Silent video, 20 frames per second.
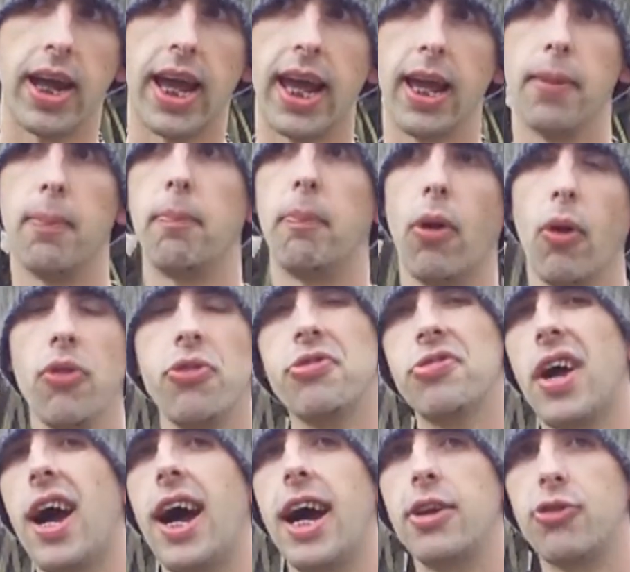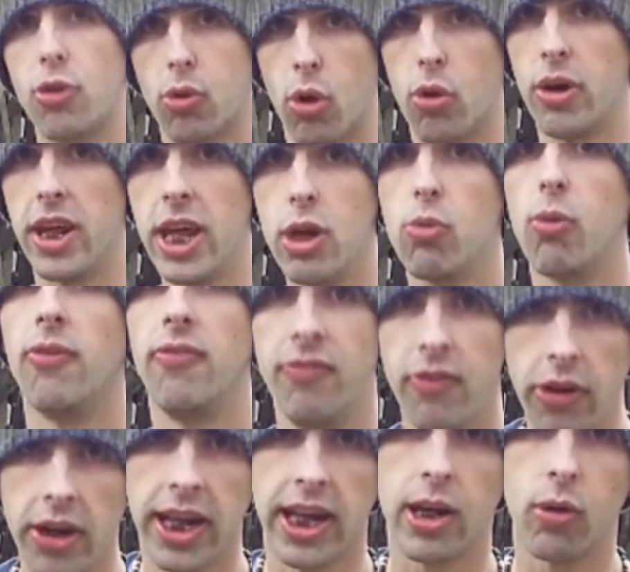and both sides are on equal
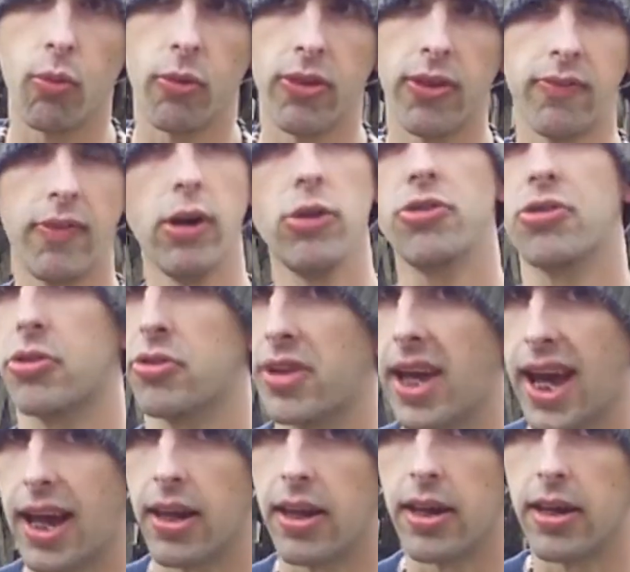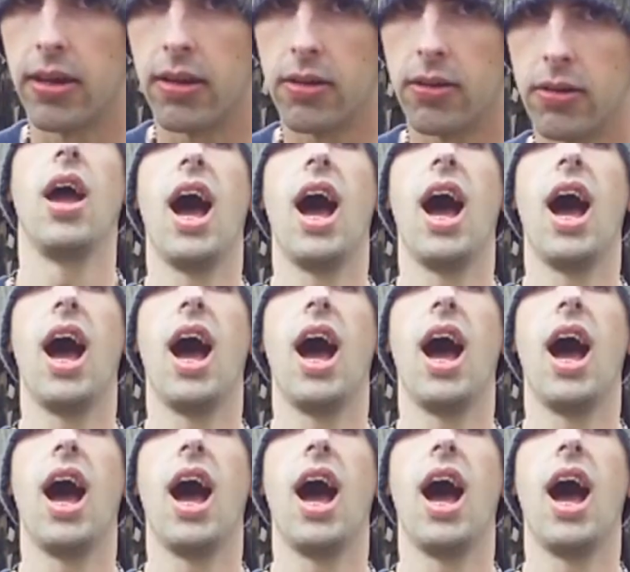footing when the votes are tallied.